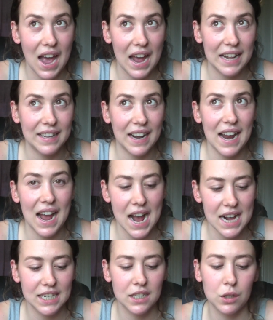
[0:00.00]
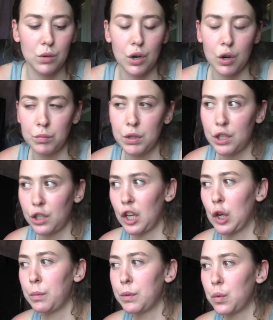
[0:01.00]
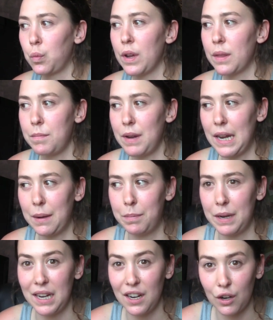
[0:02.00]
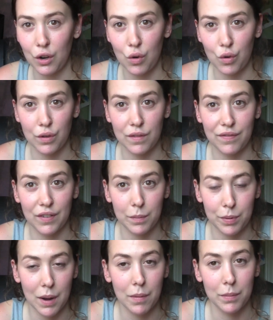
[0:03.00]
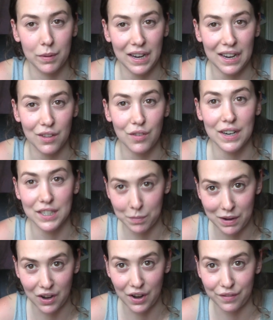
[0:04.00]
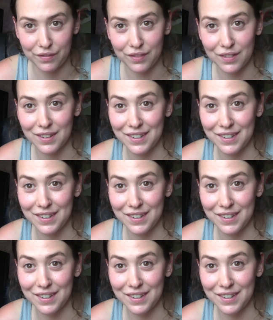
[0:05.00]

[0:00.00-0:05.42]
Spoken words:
and that I had to come to terms with me being alone for probably the rest of my life.